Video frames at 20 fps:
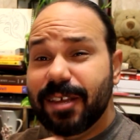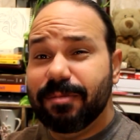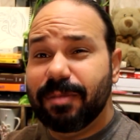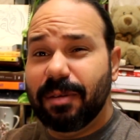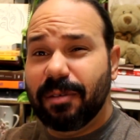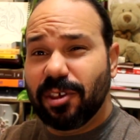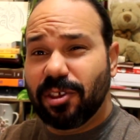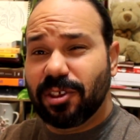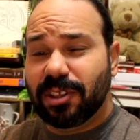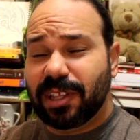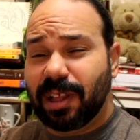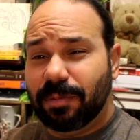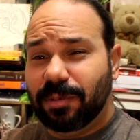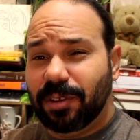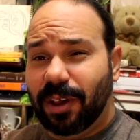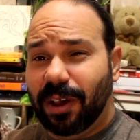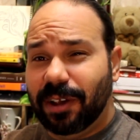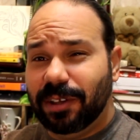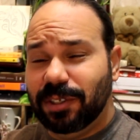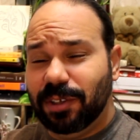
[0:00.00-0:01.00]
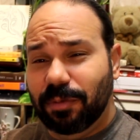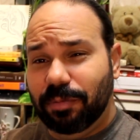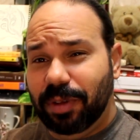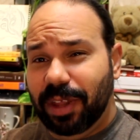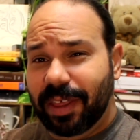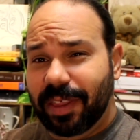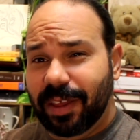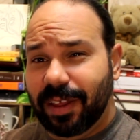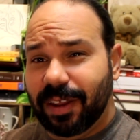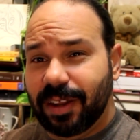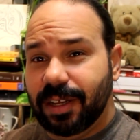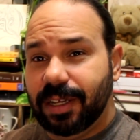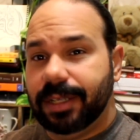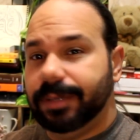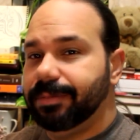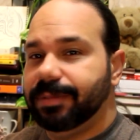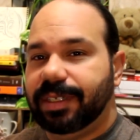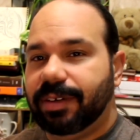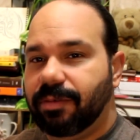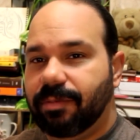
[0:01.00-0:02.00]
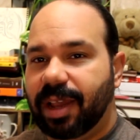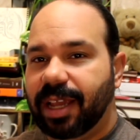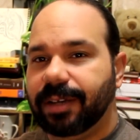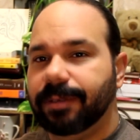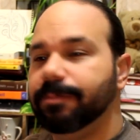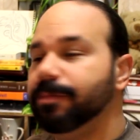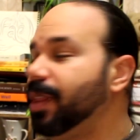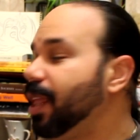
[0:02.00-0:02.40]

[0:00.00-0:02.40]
Maybe I should stop talking to you and play like, never mind.